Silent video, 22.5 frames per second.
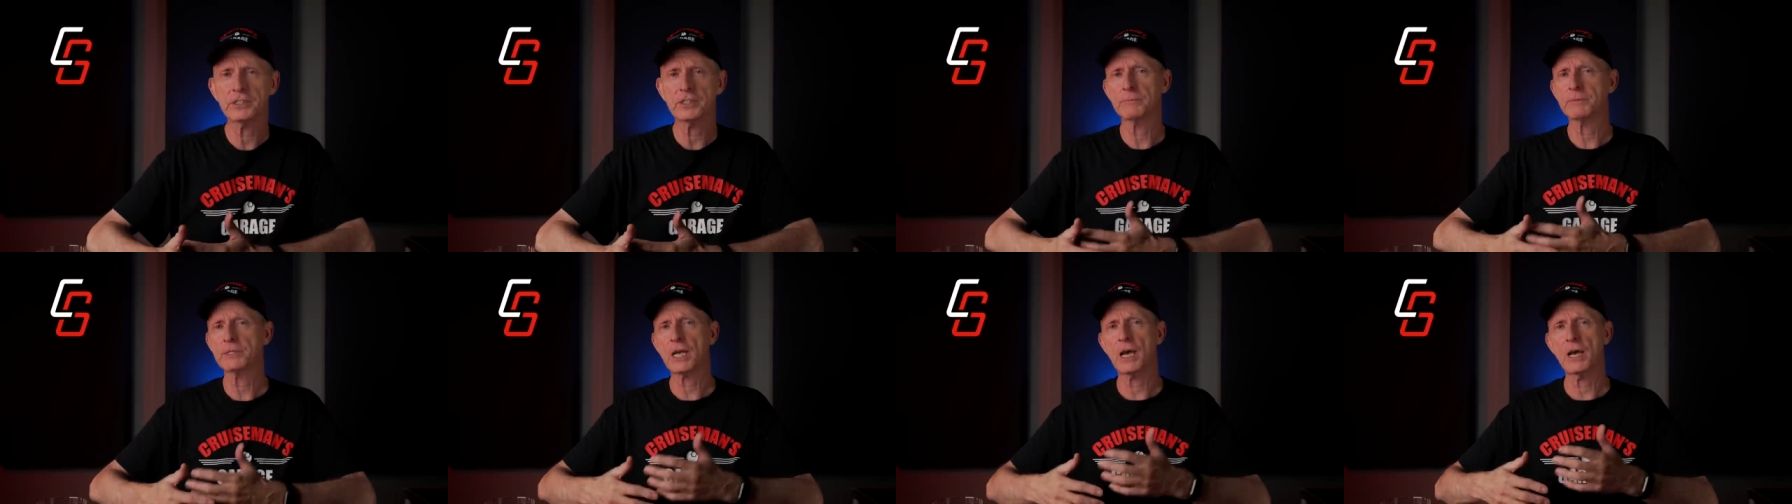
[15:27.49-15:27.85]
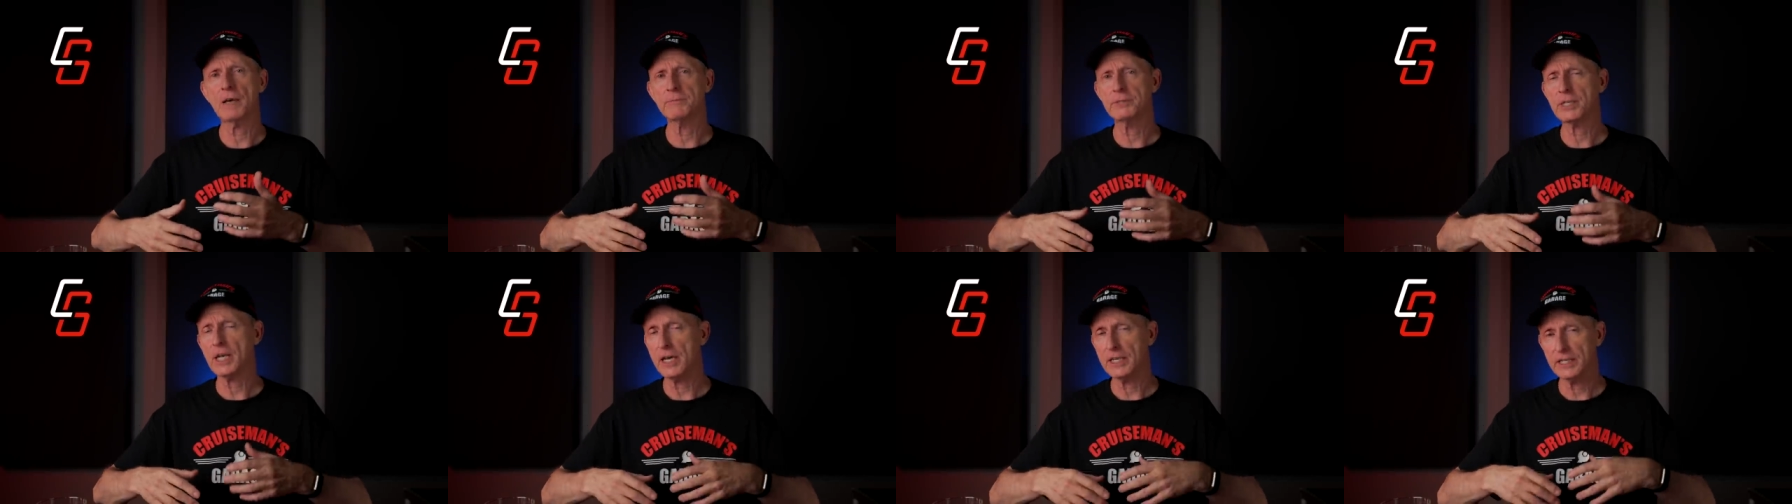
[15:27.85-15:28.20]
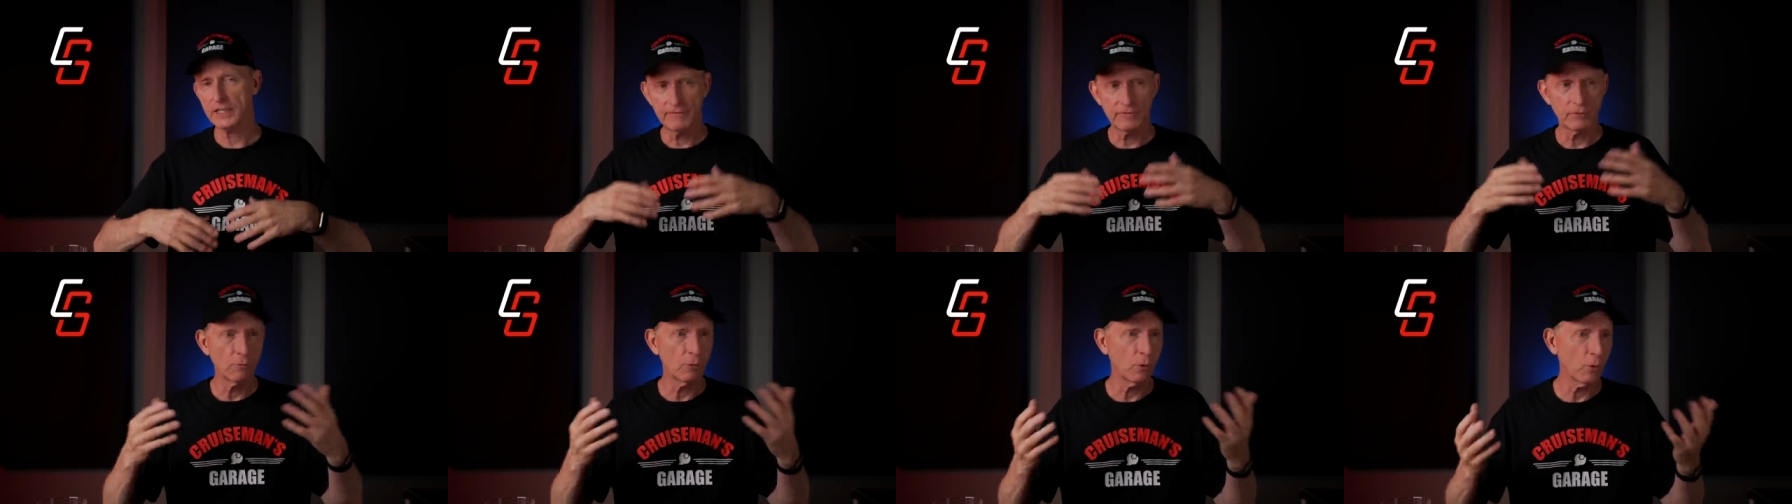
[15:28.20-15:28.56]
Sometimes I
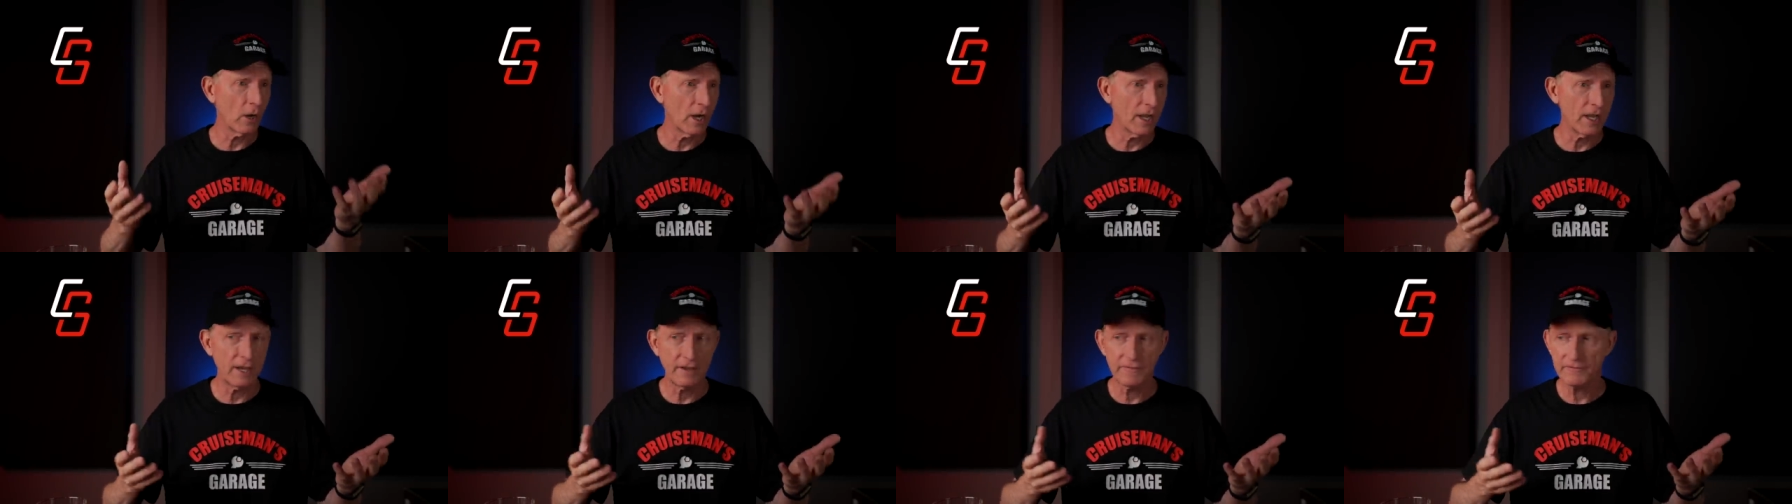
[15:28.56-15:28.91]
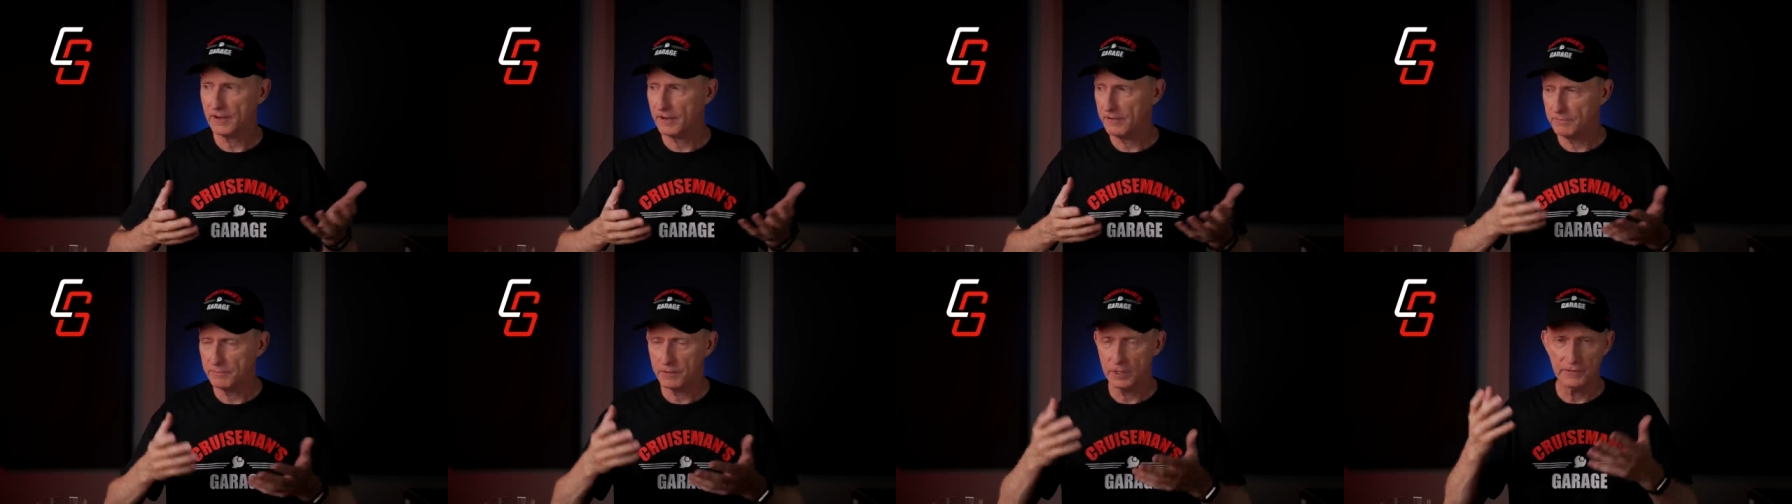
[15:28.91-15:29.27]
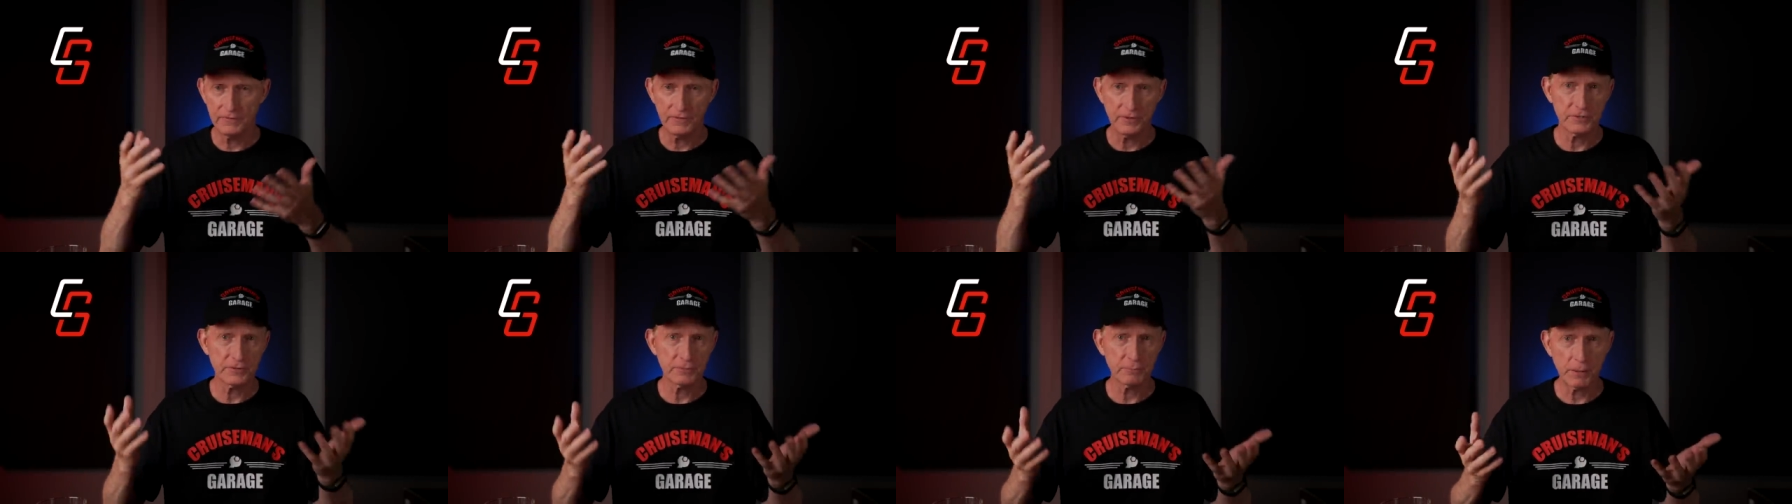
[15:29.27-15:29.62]
give them away if I
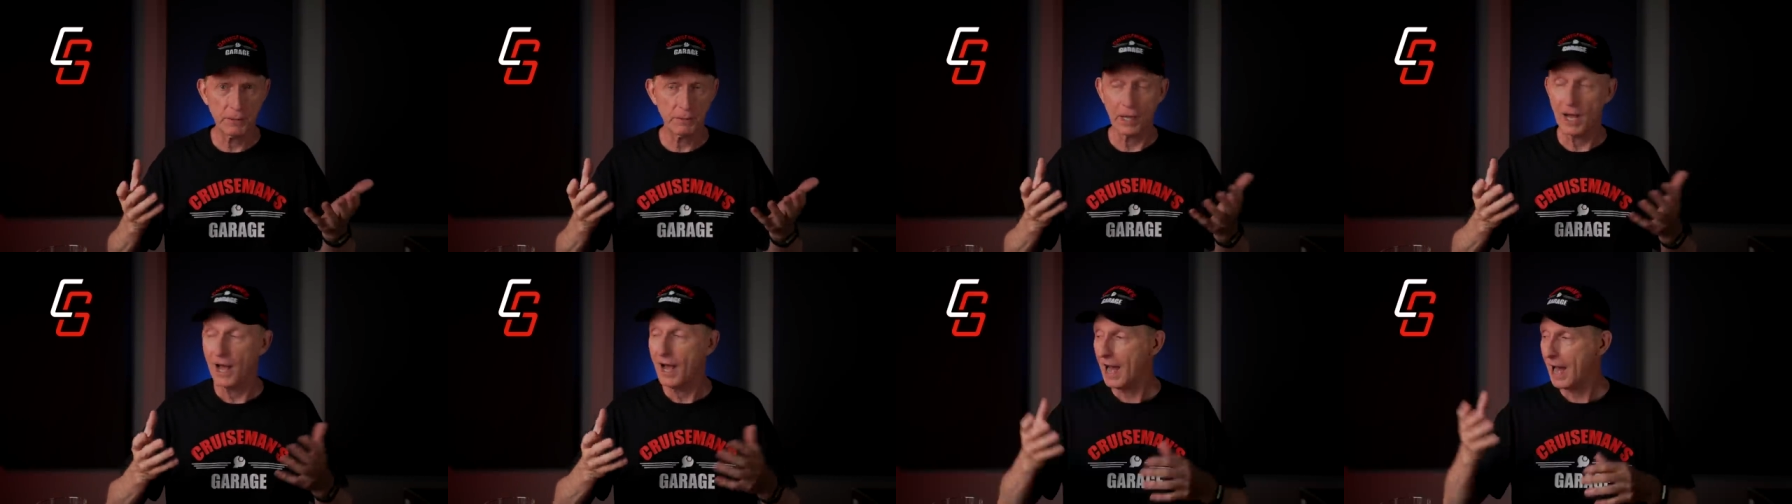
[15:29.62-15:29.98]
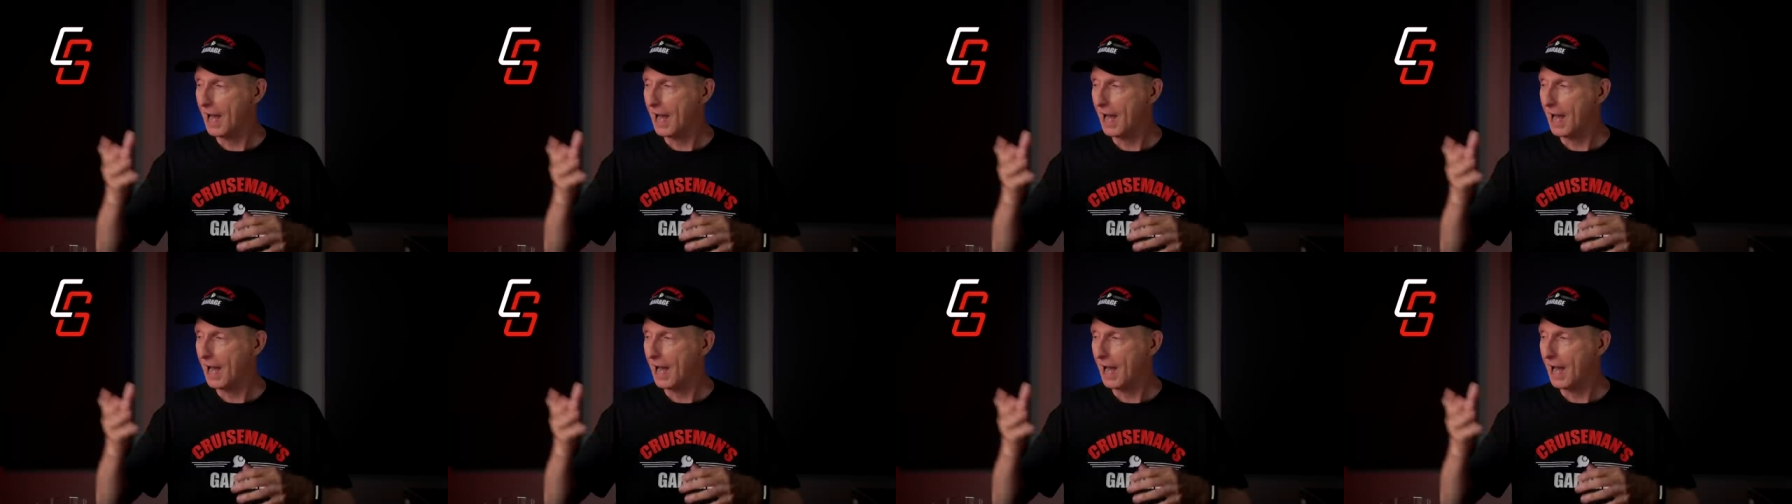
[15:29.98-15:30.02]
if it's people.